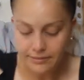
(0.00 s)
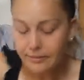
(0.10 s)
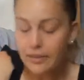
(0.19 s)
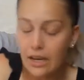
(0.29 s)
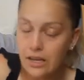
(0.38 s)

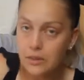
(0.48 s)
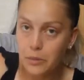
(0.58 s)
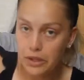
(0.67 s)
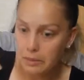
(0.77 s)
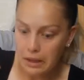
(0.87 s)
because I'm
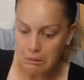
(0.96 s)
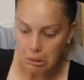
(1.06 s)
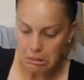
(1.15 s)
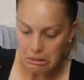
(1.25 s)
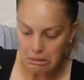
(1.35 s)
really bad
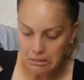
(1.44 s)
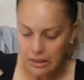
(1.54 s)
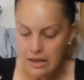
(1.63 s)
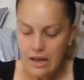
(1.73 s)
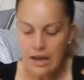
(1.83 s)
about that.
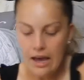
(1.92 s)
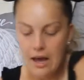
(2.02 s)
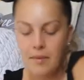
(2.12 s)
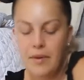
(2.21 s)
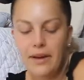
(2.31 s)

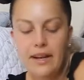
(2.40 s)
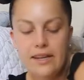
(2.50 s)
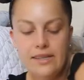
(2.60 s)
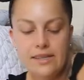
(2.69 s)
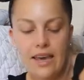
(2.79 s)
My
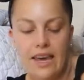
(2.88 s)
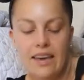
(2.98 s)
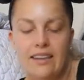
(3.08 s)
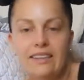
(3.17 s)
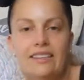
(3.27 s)
next
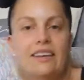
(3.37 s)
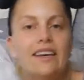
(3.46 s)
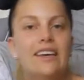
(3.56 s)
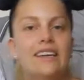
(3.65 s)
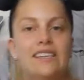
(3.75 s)
thing
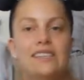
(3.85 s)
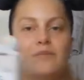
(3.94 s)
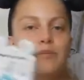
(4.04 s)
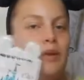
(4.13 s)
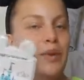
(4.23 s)

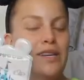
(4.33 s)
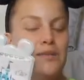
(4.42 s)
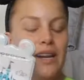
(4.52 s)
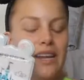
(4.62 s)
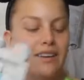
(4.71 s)
is my press
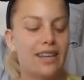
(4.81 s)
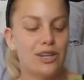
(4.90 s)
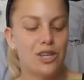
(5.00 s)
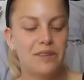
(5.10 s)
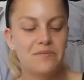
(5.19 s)
penny
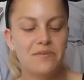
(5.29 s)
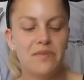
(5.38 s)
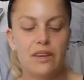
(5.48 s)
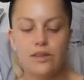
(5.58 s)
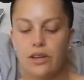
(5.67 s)
collection.
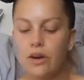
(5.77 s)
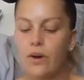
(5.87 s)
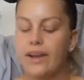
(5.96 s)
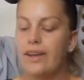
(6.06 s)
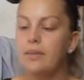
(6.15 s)
So
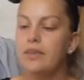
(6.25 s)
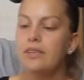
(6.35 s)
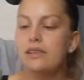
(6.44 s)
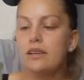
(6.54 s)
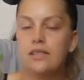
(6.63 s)
I keep
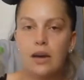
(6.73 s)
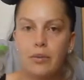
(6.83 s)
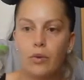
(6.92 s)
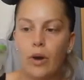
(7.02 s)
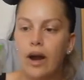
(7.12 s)
this little
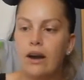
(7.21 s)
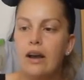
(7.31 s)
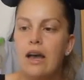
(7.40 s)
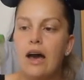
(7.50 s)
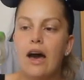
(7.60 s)
Tupperware
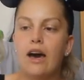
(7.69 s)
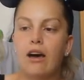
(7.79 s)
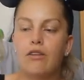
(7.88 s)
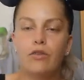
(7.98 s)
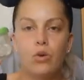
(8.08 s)

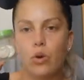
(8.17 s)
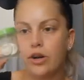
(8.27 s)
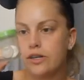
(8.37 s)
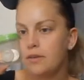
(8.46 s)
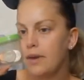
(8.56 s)
of
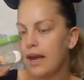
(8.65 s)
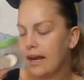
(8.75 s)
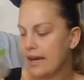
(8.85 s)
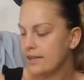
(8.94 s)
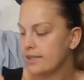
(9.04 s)
quarters and
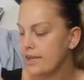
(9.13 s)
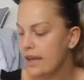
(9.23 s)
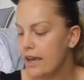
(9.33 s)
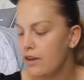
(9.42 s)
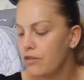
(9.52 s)
pennies
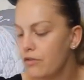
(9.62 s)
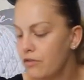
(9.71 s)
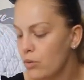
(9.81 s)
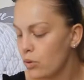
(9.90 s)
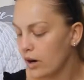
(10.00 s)

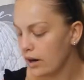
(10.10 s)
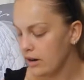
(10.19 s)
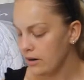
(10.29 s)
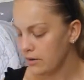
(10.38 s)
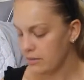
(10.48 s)

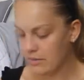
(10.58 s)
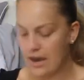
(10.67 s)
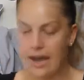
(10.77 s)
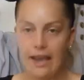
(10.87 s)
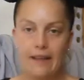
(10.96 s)
for
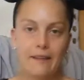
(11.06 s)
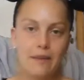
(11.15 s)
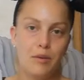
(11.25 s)
my